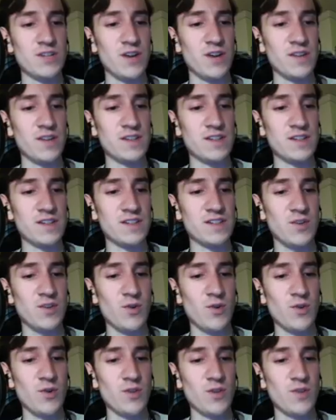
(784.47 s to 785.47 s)
This
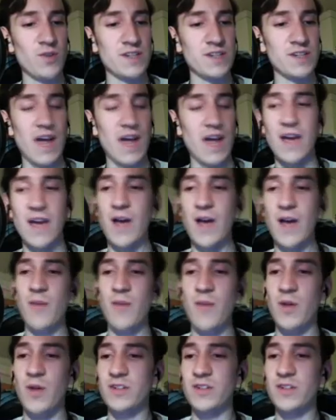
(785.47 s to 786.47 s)
totally wasn't. I
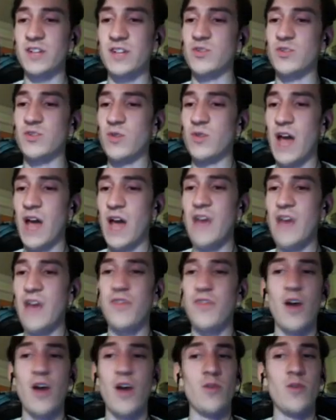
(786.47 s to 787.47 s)
apologize, Kool-Aid. I
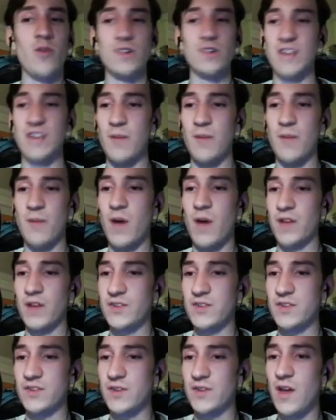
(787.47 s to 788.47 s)
thought it was that much.
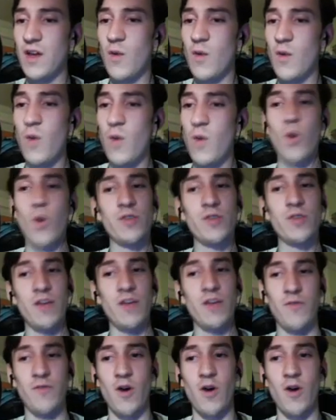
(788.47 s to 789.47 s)
We weren't that
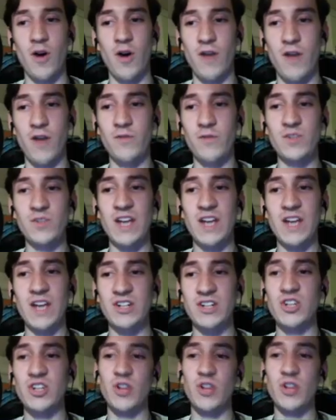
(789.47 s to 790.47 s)
far off. It was actually
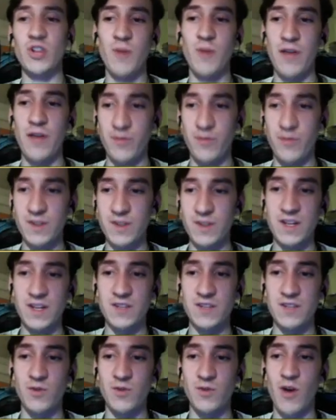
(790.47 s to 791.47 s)
only about 3 tickets we
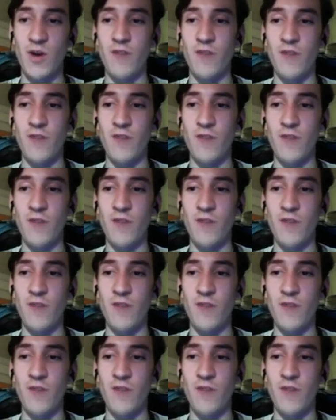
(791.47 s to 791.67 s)
were off.